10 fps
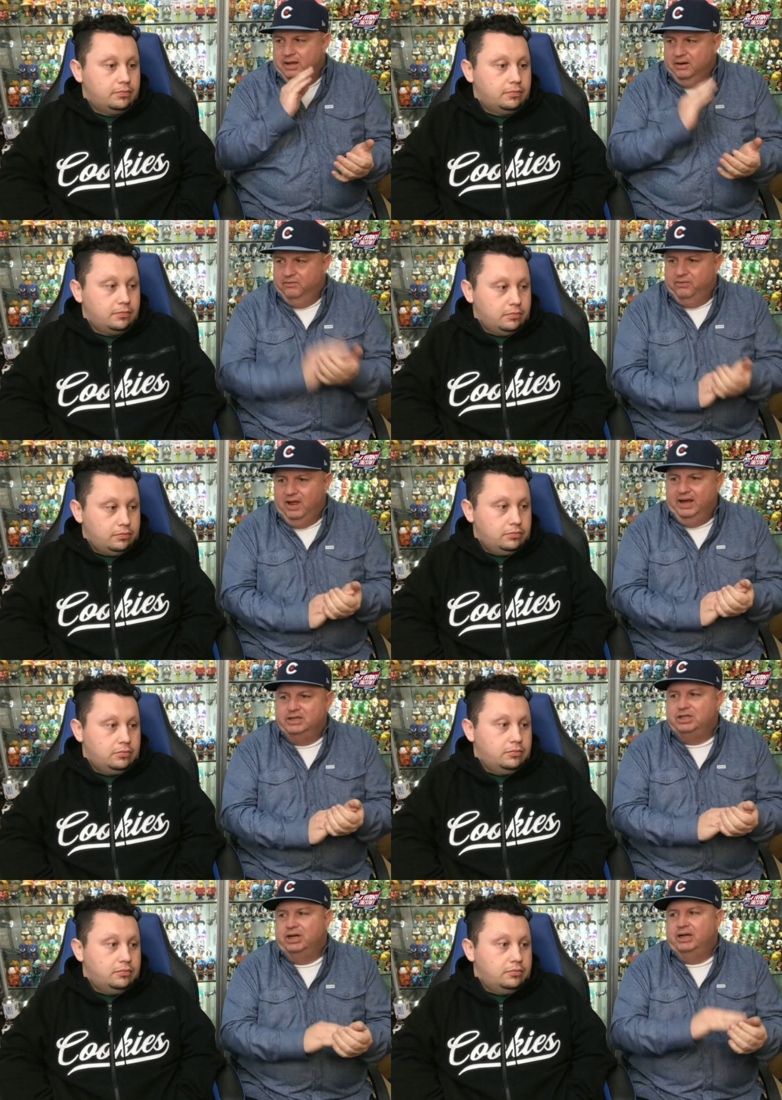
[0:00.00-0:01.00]

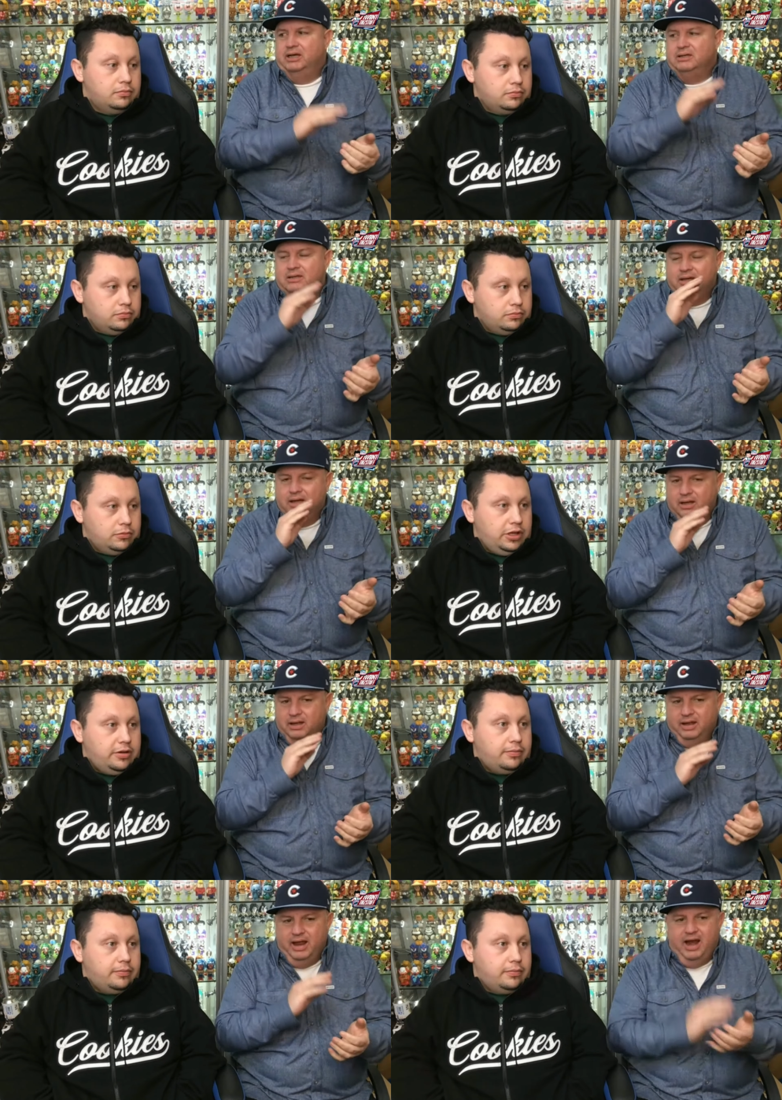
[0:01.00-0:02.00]
Speaker 1: inflation,
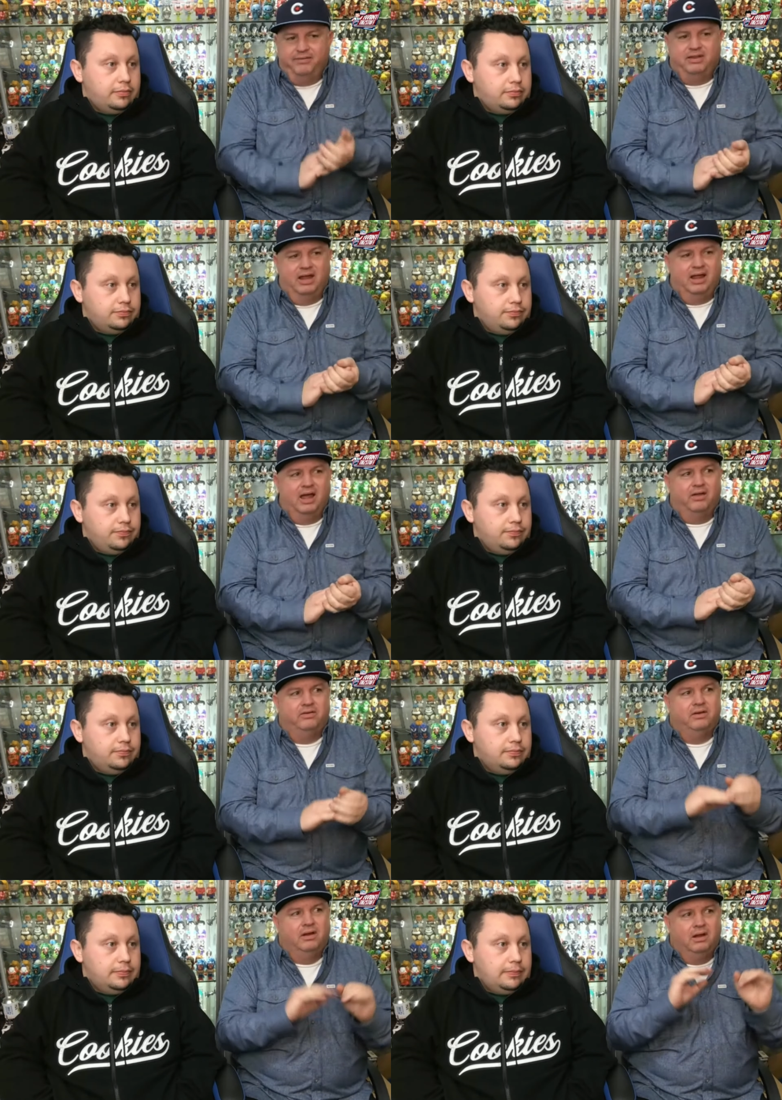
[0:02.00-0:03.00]
yep. everything
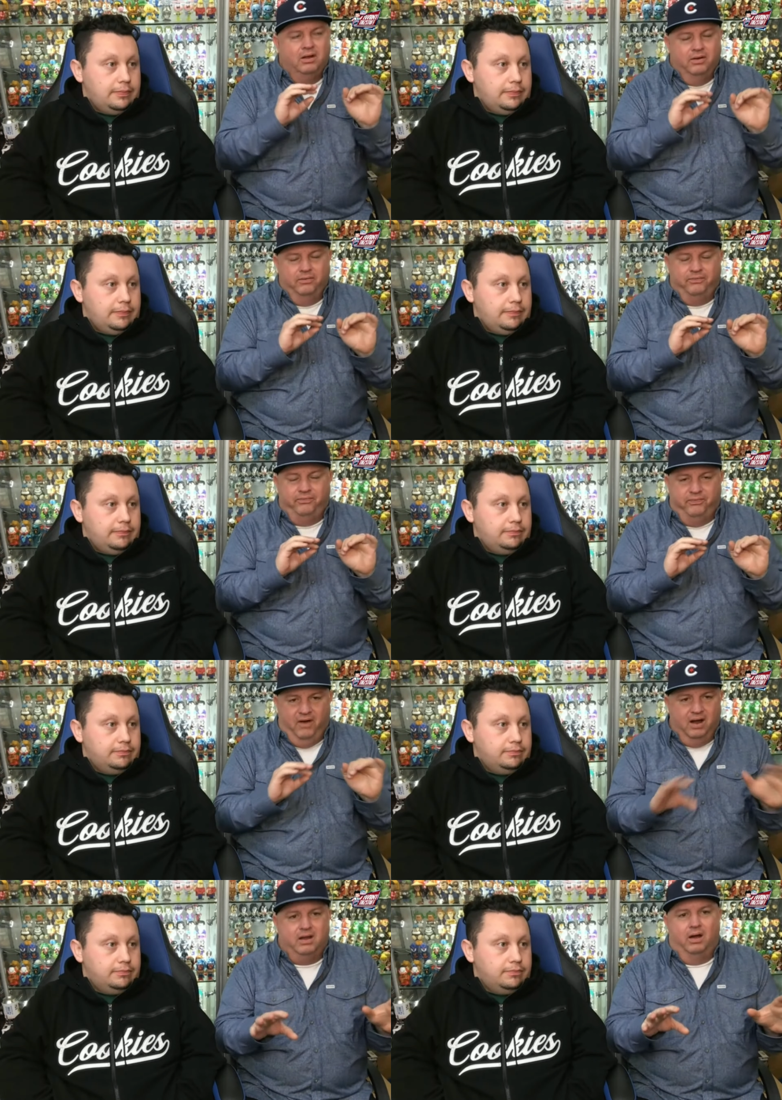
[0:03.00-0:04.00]
else.
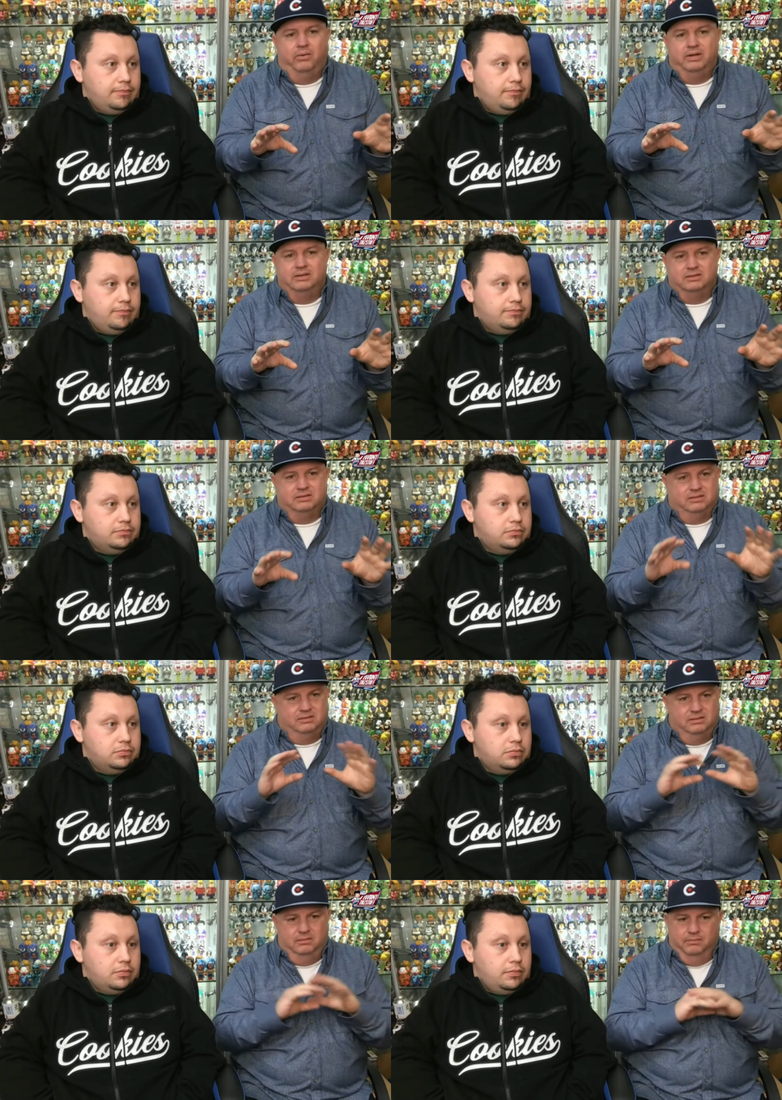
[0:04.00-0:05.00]
Funko
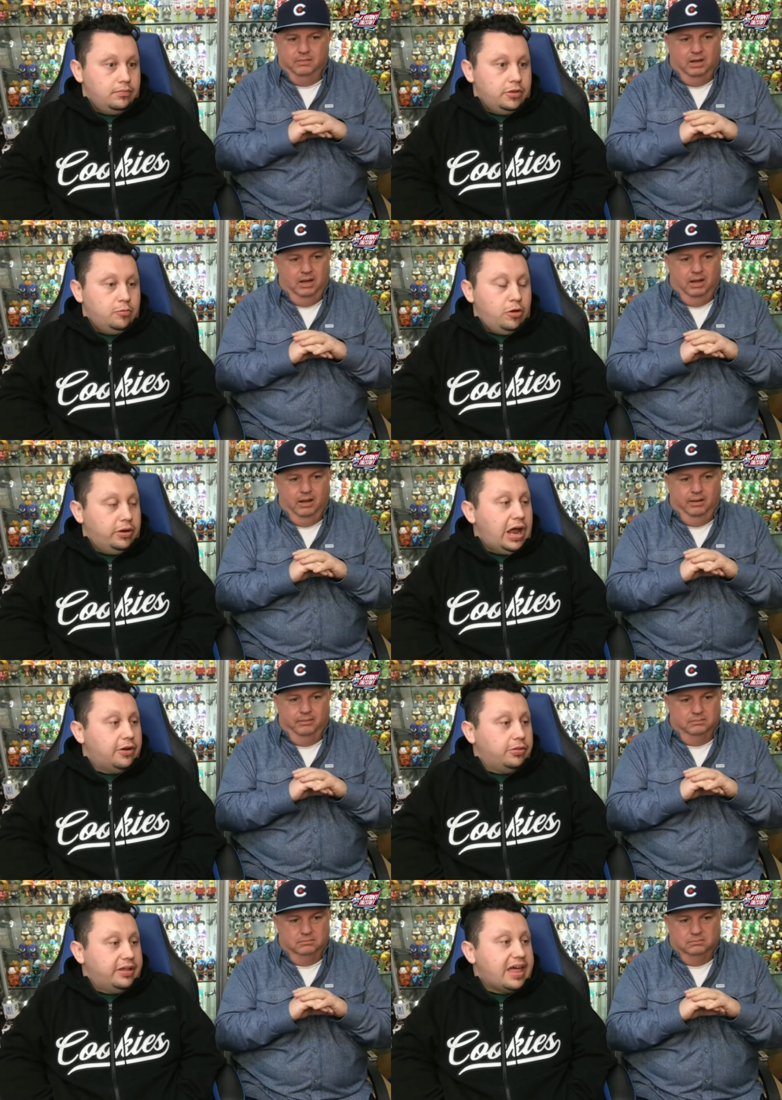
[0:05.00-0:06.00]
is
Speaker 2: well, not
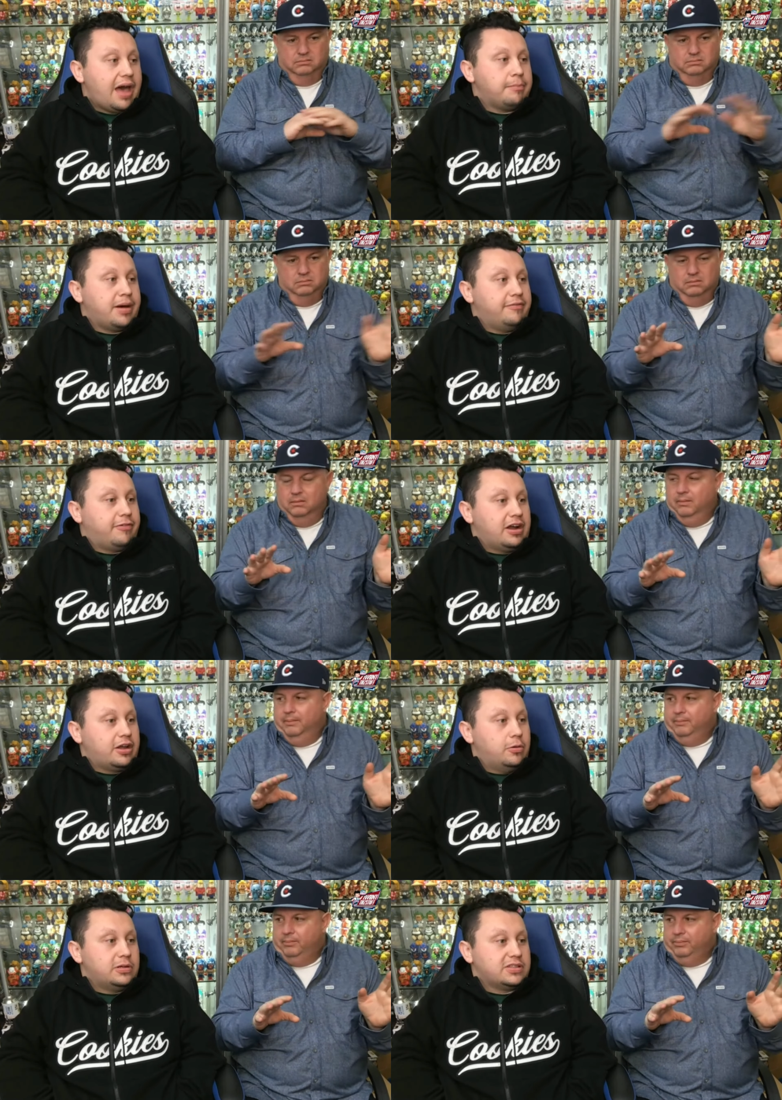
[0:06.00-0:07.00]
only that, but
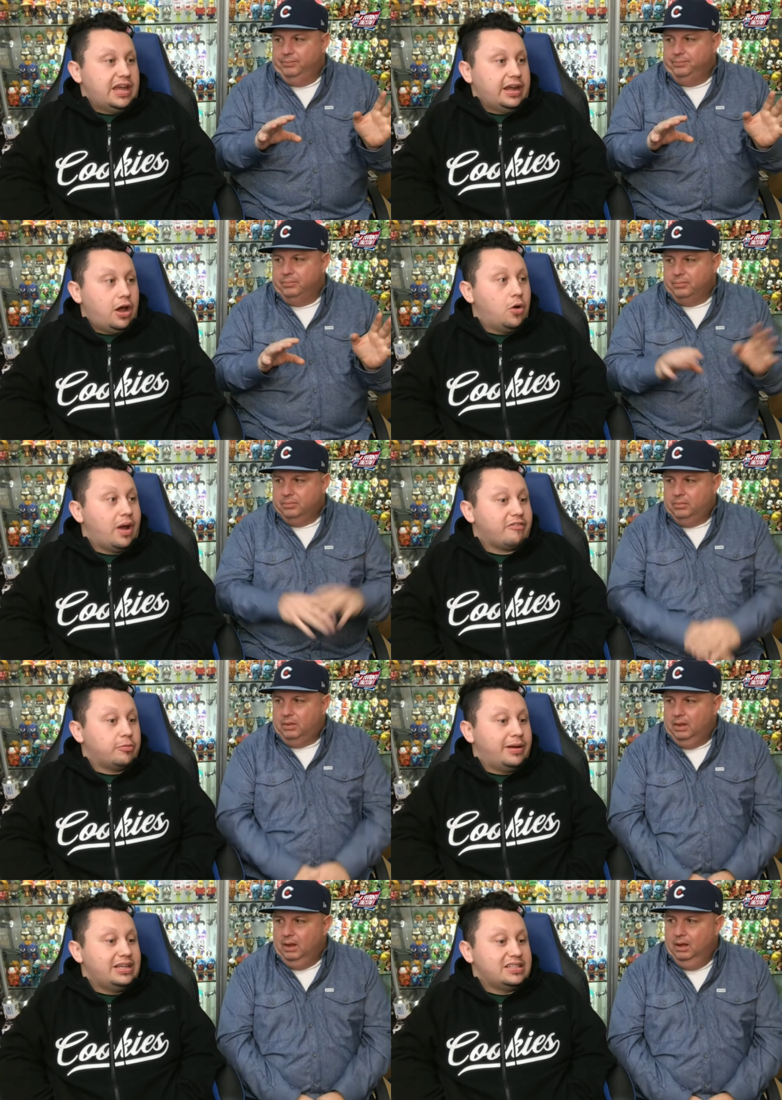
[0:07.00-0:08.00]
Funko was like, oh,
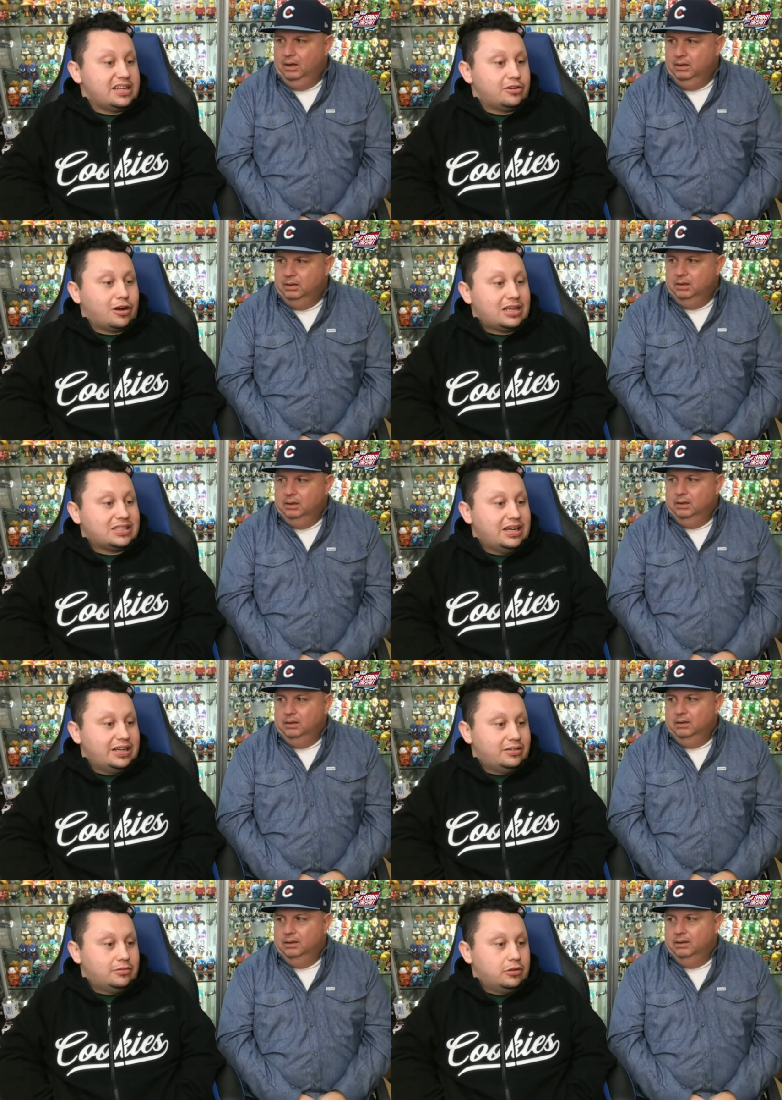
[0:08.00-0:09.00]
everybody's interested
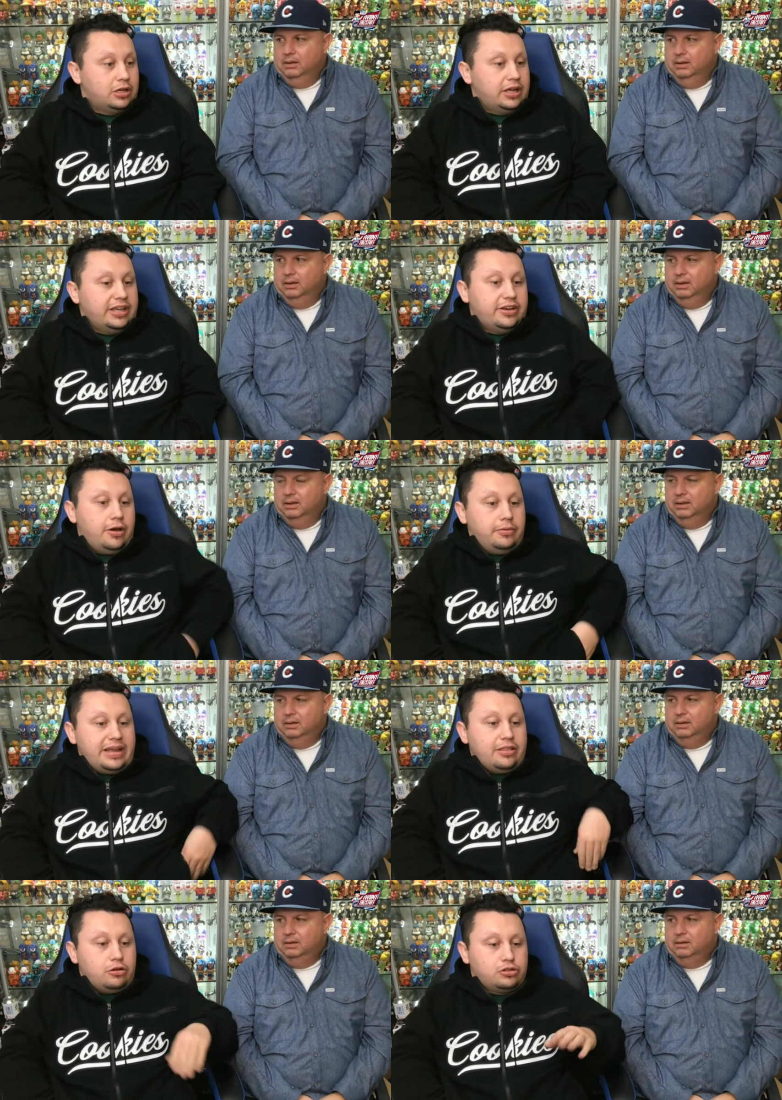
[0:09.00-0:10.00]
in you know
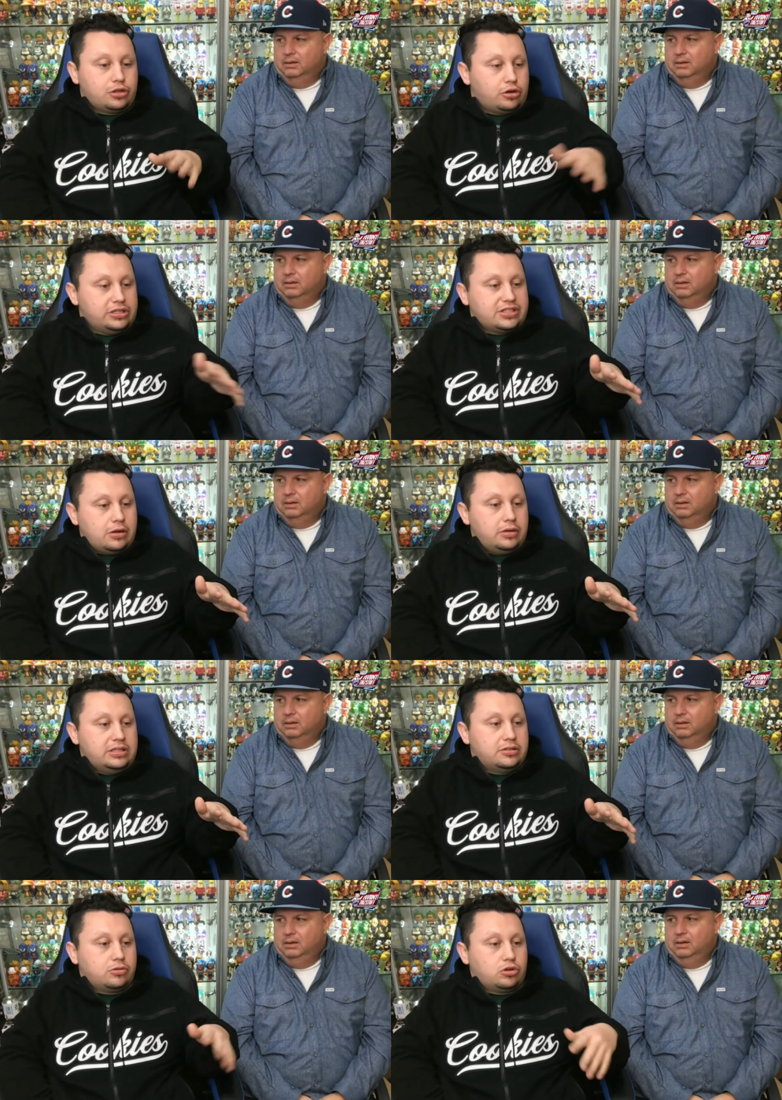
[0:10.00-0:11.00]
either certain
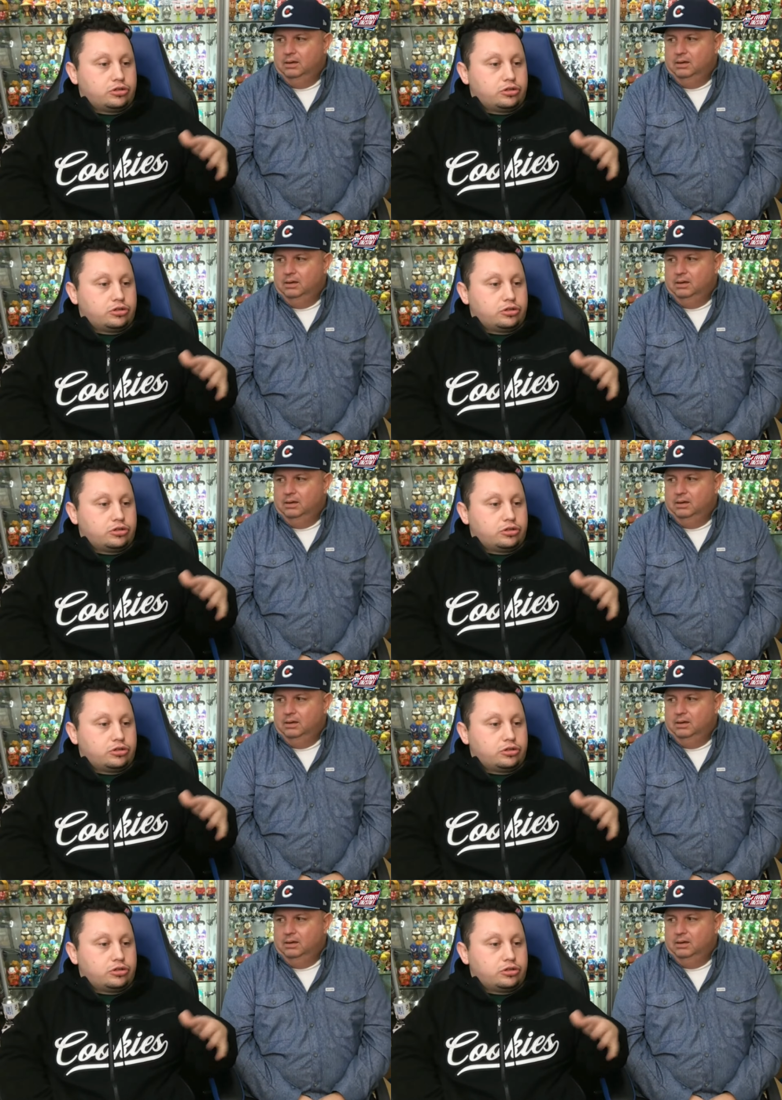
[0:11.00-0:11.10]
sodas or